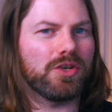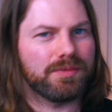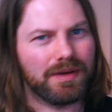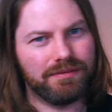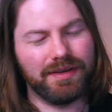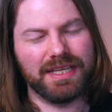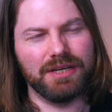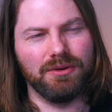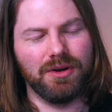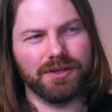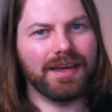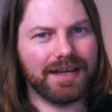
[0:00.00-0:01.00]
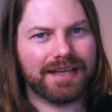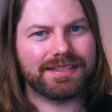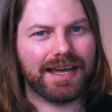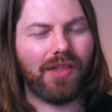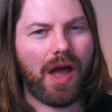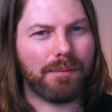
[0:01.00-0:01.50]
watch my video on
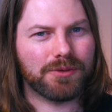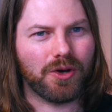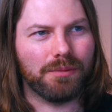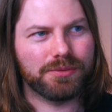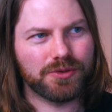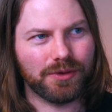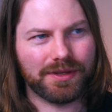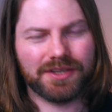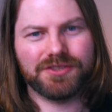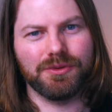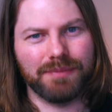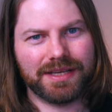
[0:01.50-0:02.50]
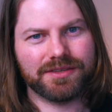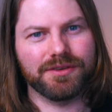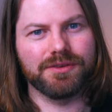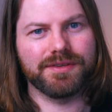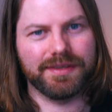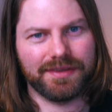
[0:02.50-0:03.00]
connecting a laptop to a digital mixer
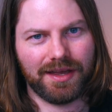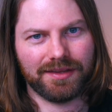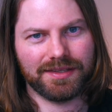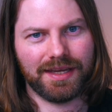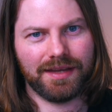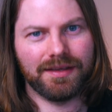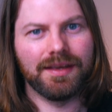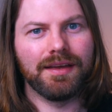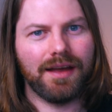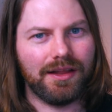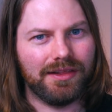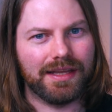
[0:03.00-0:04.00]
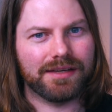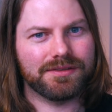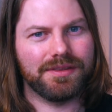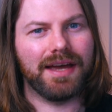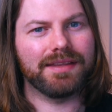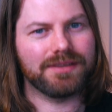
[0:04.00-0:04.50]
using Dante. I'll link
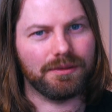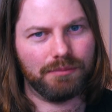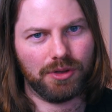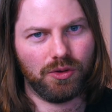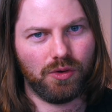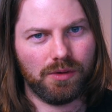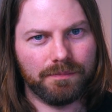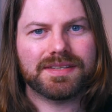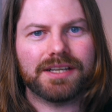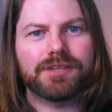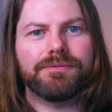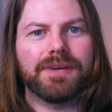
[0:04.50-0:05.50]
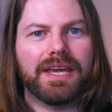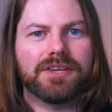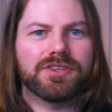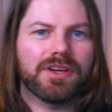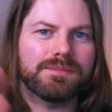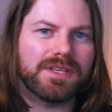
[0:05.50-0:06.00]
to that down below.
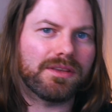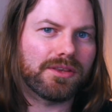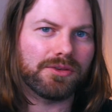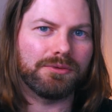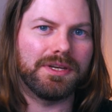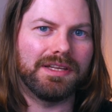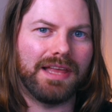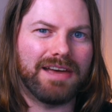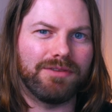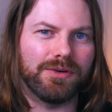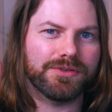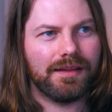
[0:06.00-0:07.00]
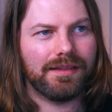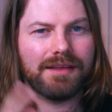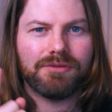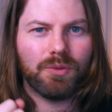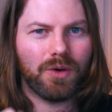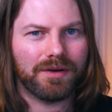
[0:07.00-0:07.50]
Certification comes in 3 levels.
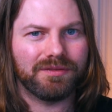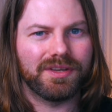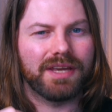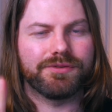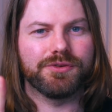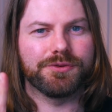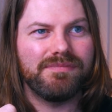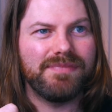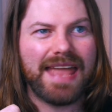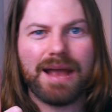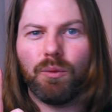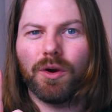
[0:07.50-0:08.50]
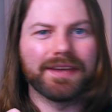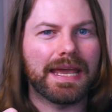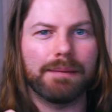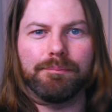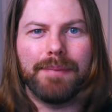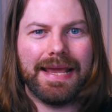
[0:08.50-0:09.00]
Level 1 gives you
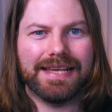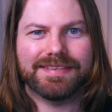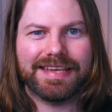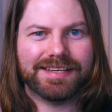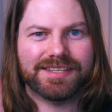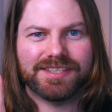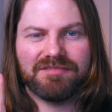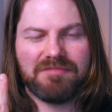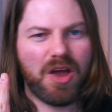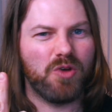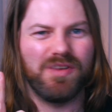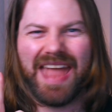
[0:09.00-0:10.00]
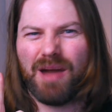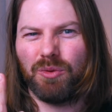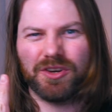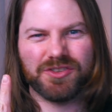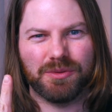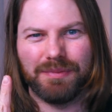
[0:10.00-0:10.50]
networking basics, how
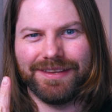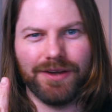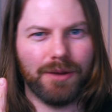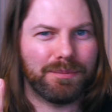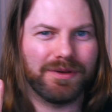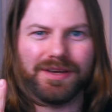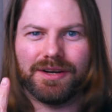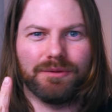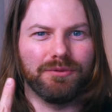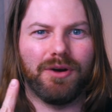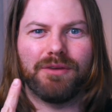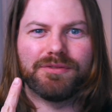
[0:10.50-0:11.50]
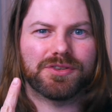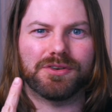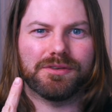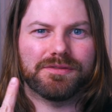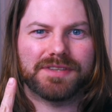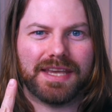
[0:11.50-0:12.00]
networks are made up in a rough
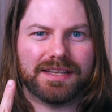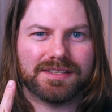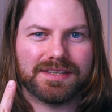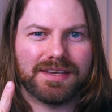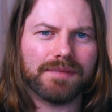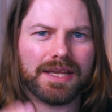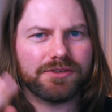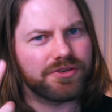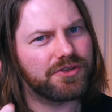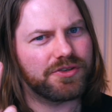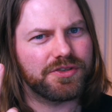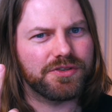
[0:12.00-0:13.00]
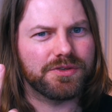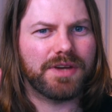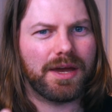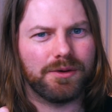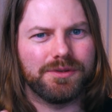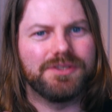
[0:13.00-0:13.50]
sort of sense. It introduces you to how